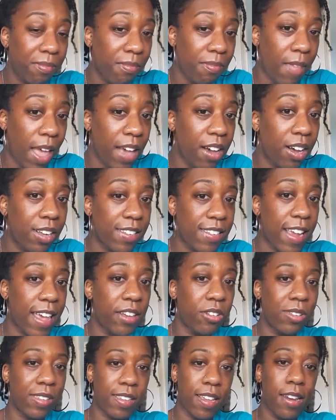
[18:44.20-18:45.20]
They got
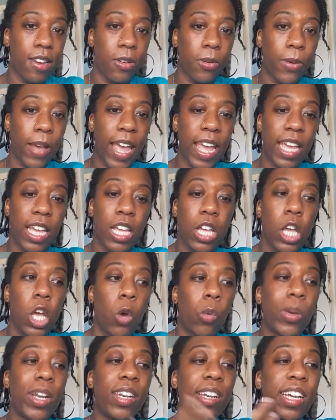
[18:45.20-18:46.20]
tales anyway.
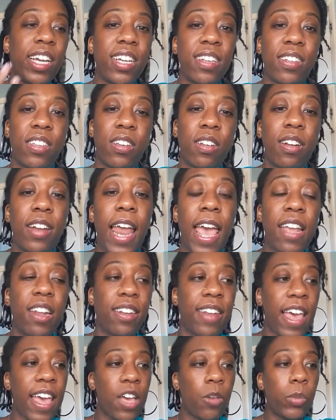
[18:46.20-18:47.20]
We need to let
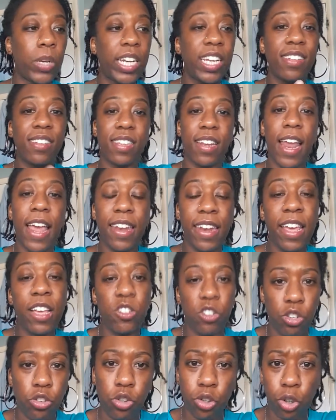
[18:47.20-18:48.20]
their
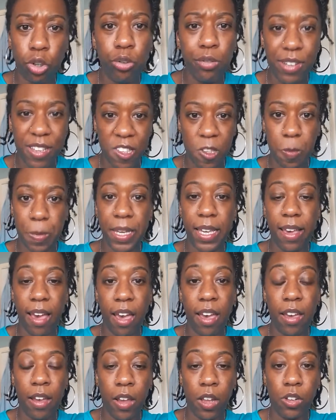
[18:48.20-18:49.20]
stories be
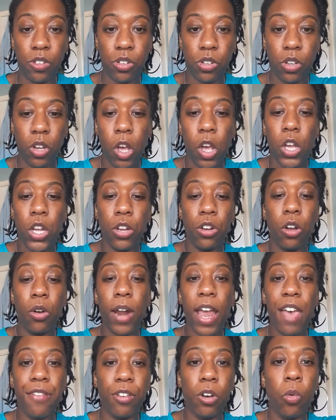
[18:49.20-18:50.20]
heard. You don't
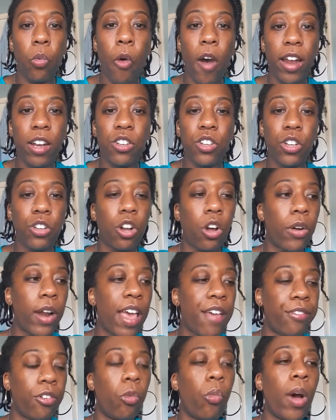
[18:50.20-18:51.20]
ever want
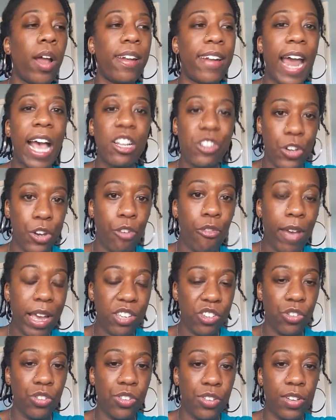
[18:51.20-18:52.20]
that
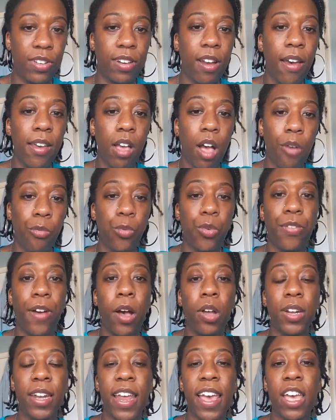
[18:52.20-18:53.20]
generation to die off
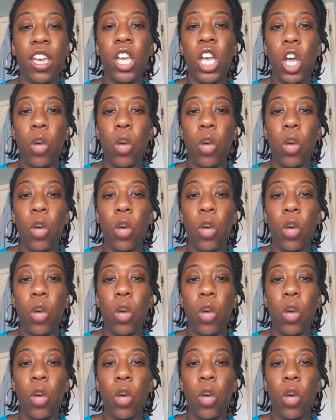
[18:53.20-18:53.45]
without their